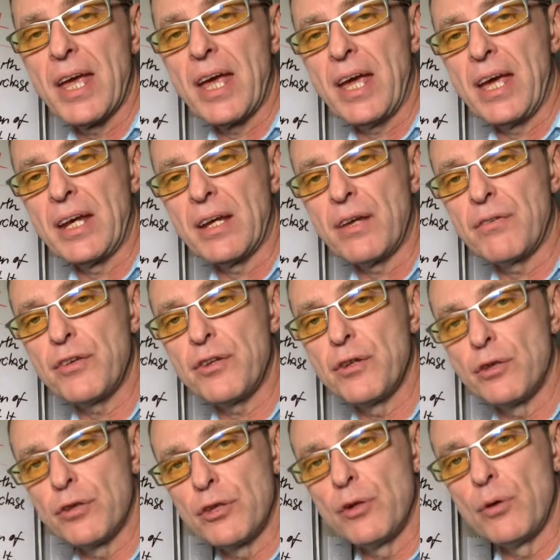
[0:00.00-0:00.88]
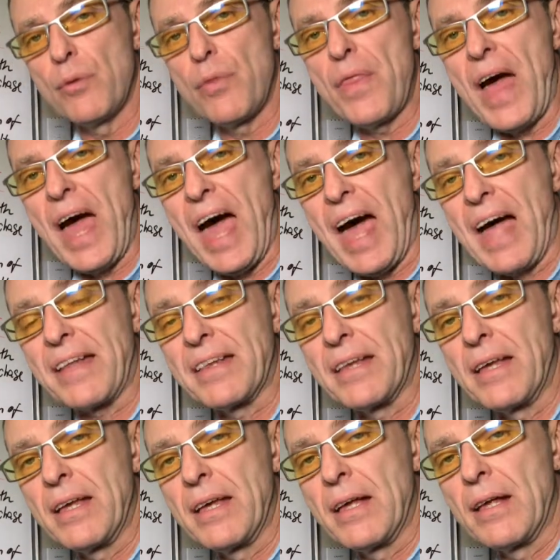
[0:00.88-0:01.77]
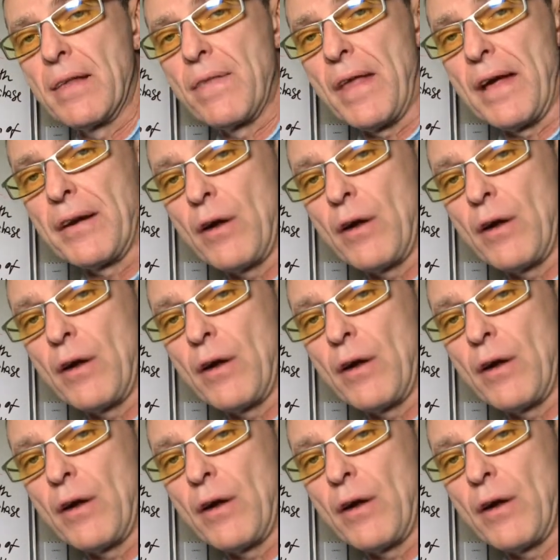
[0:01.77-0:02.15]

And if you do that, then